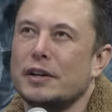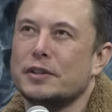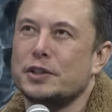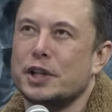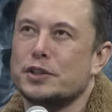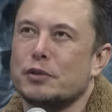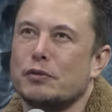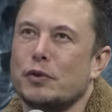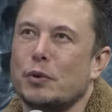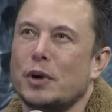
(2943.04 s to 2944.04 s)
suggestion
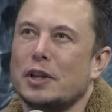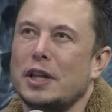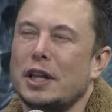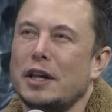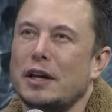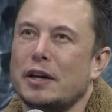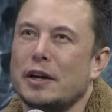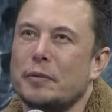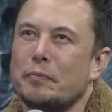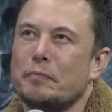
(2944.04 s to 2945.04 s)
for what the
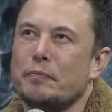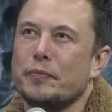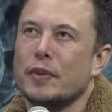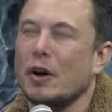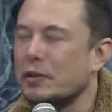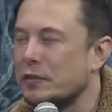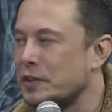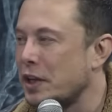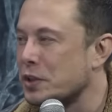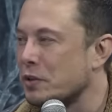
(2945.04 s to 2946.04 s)
um,
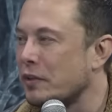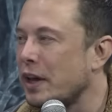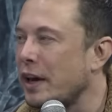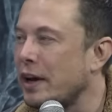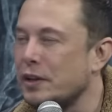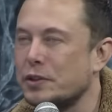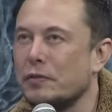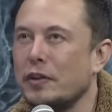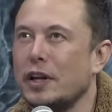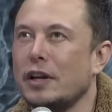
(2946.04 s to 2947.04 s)
optimization of the A I
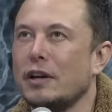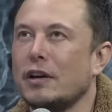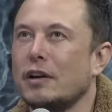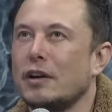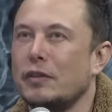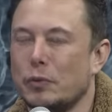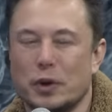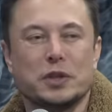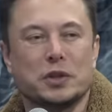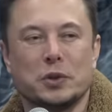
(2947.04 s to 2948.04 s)
should be.
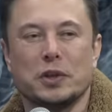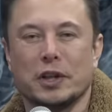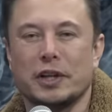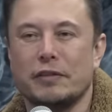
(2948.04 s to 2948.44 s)
What's its utility